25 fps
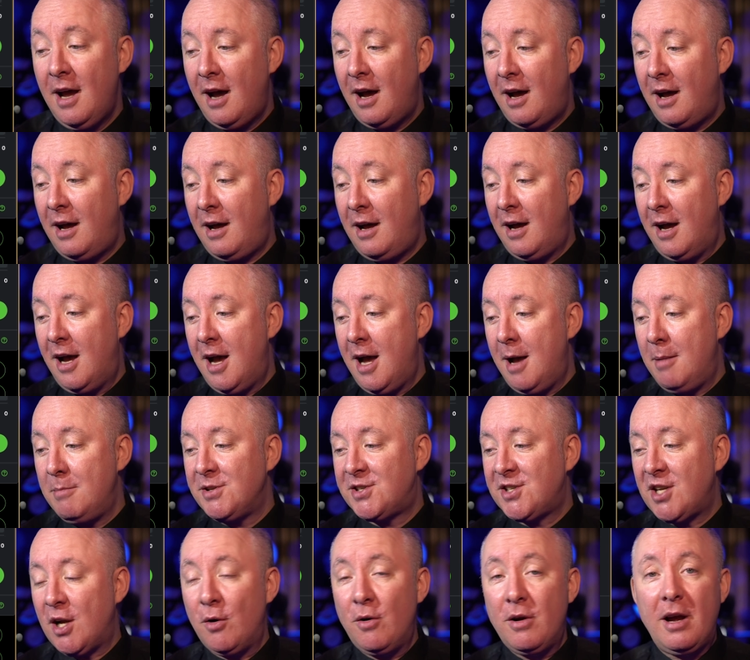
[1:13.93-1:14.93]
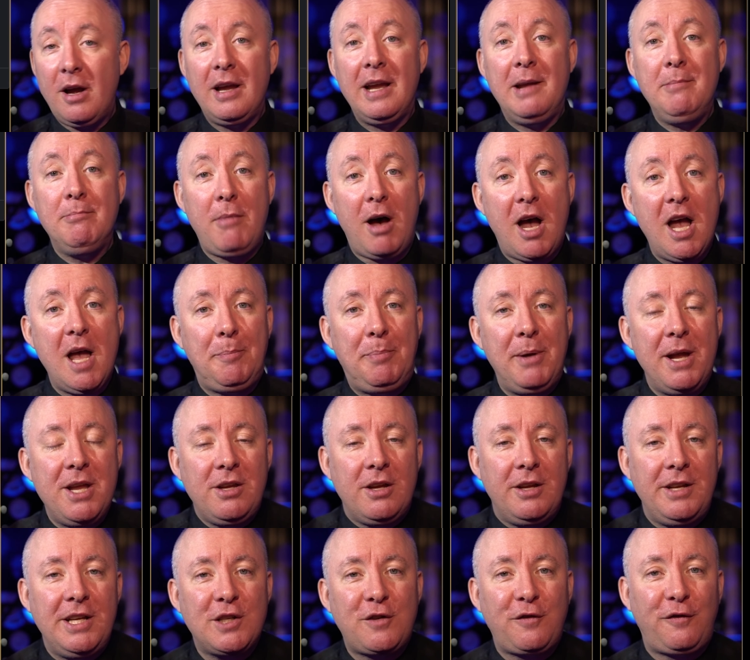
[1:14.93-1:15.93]
Um, so in my
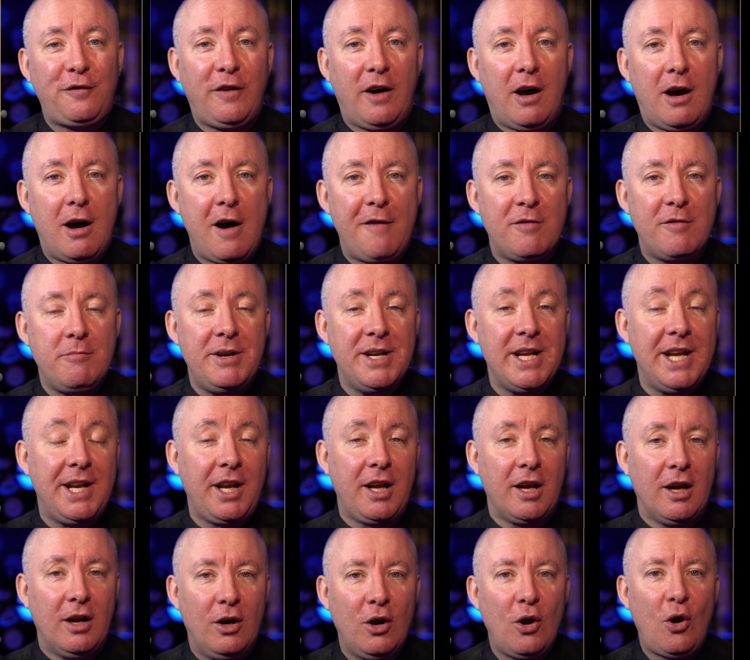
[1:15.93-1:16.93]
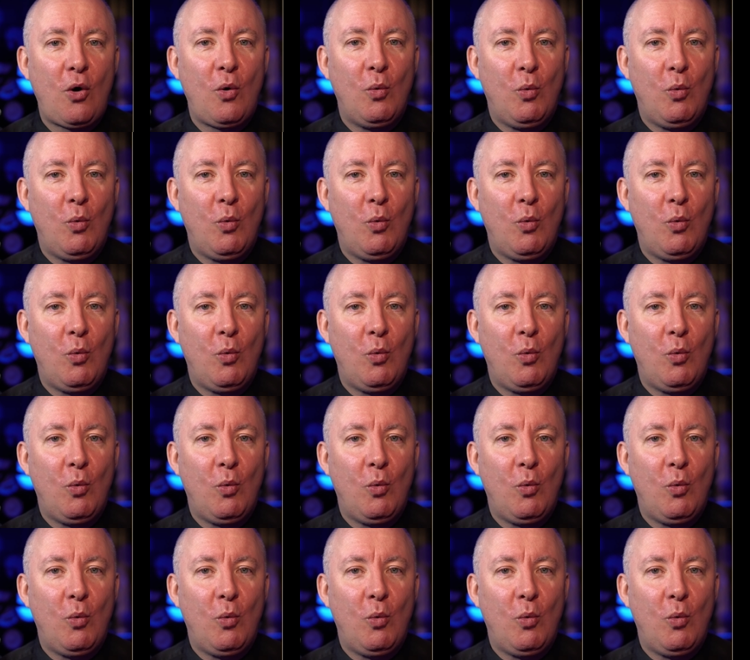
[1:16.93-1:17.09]
opinion, he's far from an idiot.